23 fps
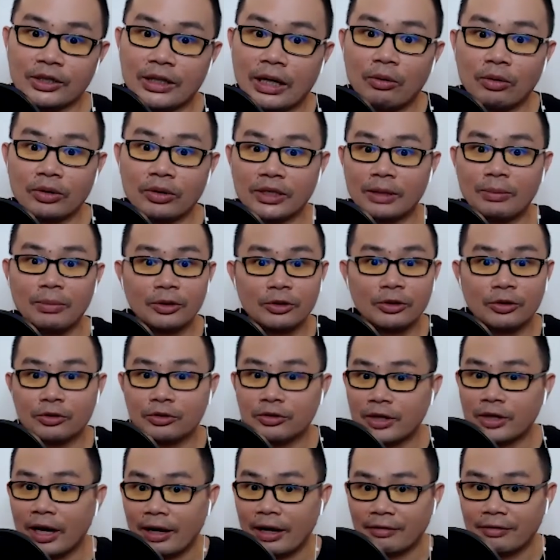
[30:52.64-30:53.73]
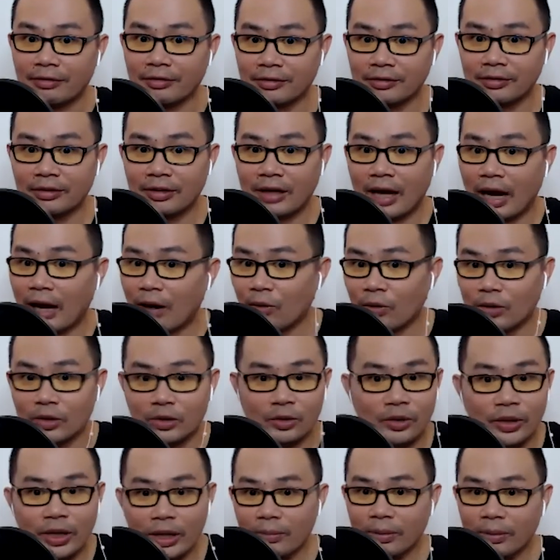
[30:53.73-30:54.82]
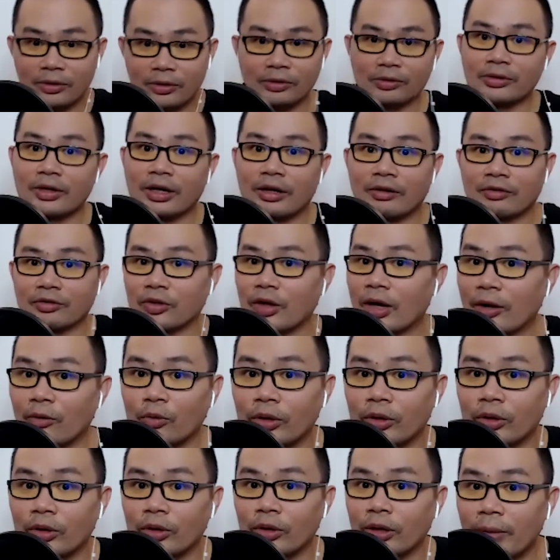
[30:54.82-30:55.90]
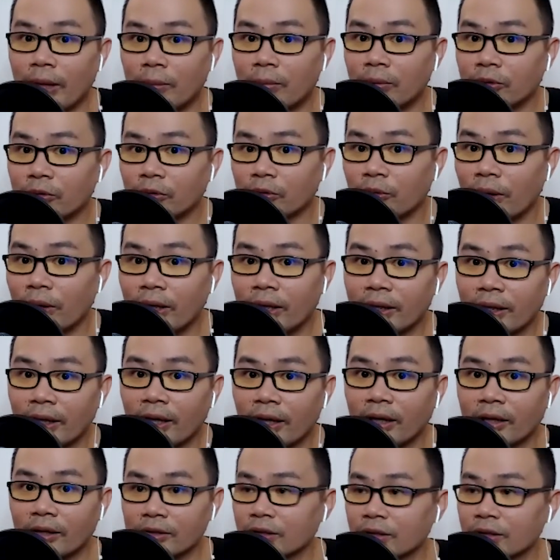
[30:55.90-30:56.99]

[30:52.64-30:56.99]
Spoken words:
I was able to drive. I was only able to drive, so I wouldn't be able to do anything else.